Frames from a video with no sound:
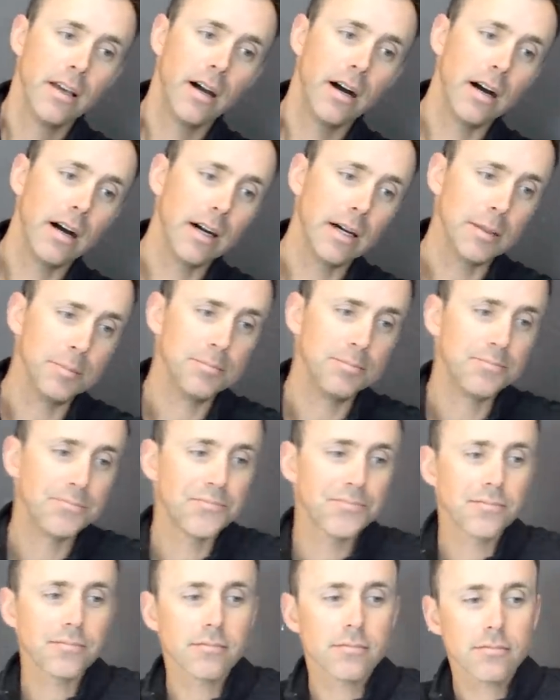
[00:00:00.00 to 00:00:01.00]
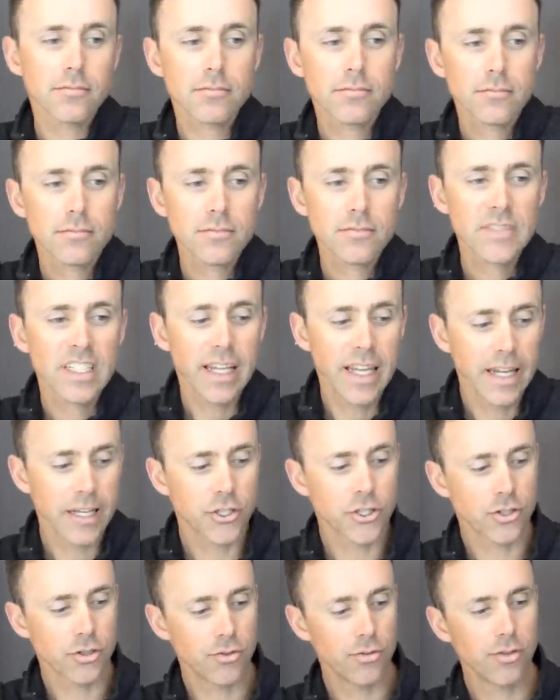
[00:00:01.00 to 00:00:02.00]
Um, it
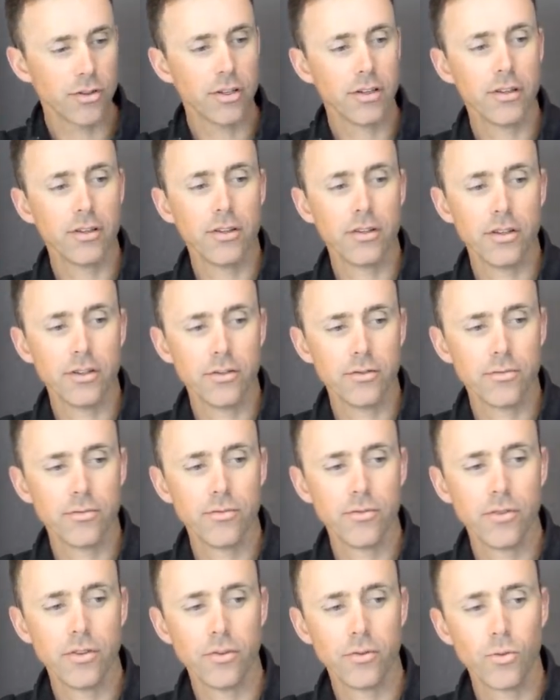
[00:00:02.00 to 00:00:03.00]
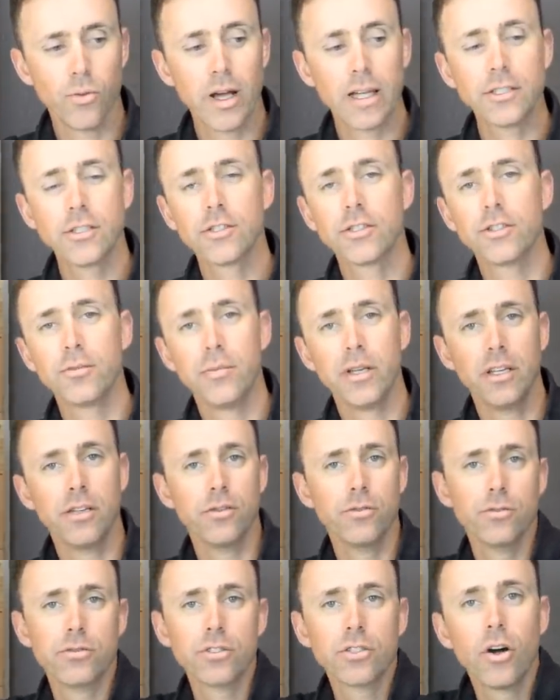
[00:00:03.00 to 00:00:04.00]
should, the, the, the wedges should be
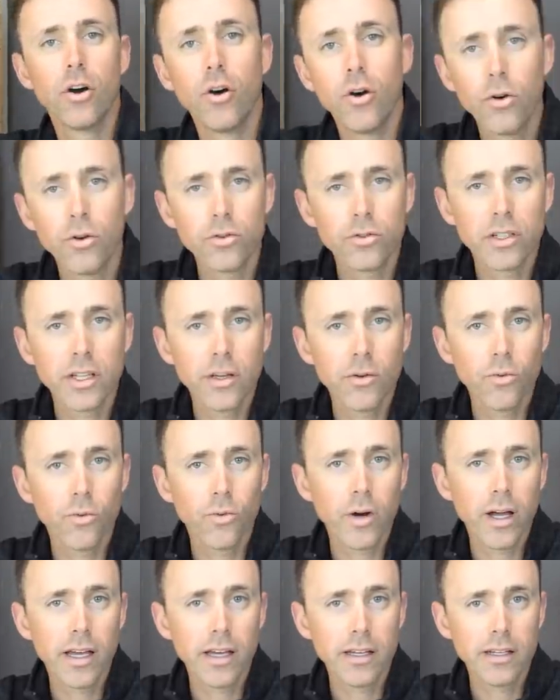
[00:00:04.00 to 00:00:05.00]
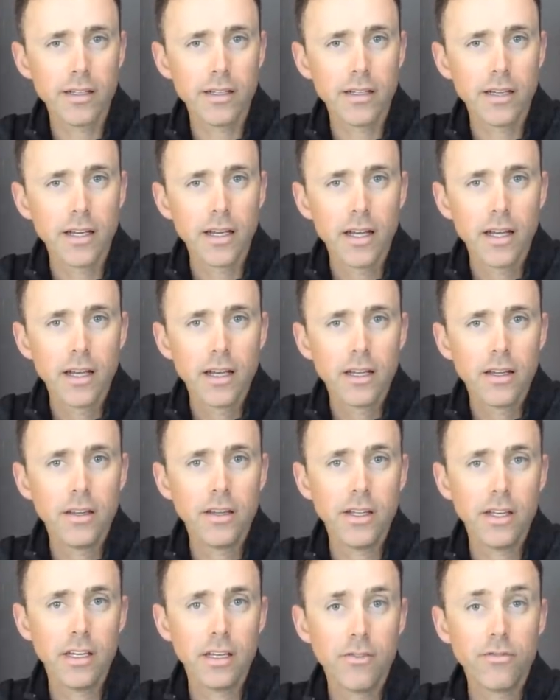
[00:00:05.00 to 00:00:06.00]
used only when
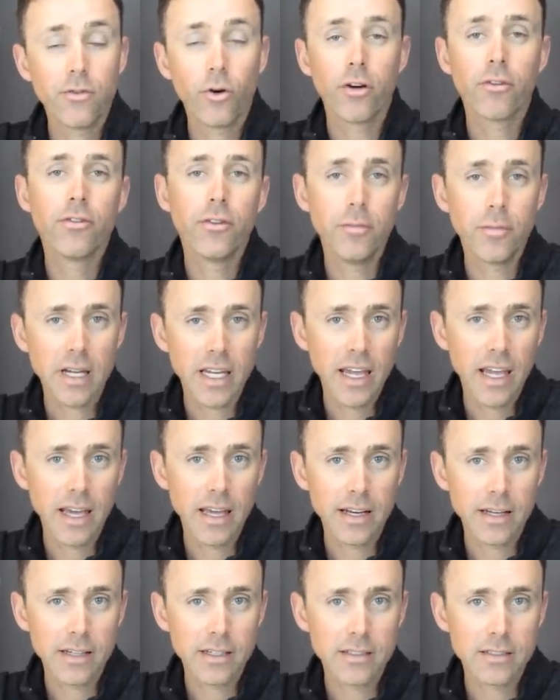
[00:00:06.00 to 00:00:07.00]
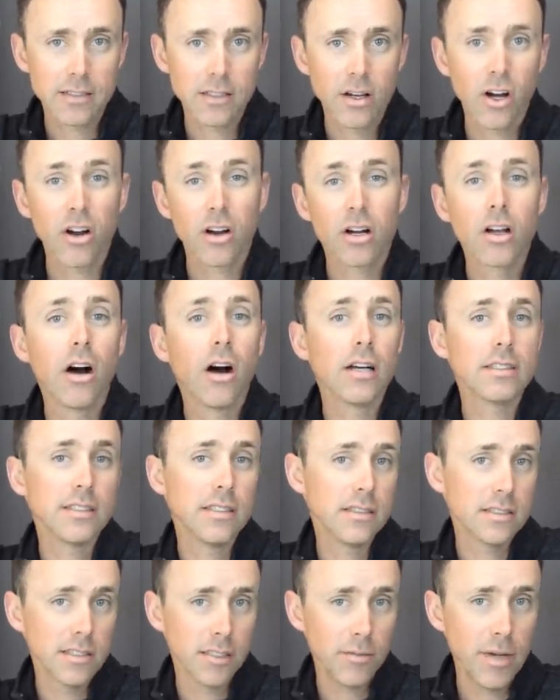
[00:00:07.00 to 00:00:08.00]
the forefoot mechanics are
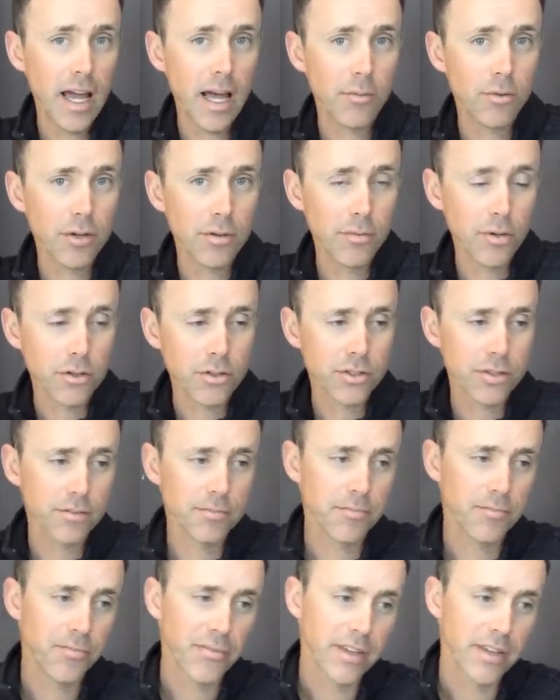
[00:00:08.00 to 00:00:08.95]
causing some aberrant motion.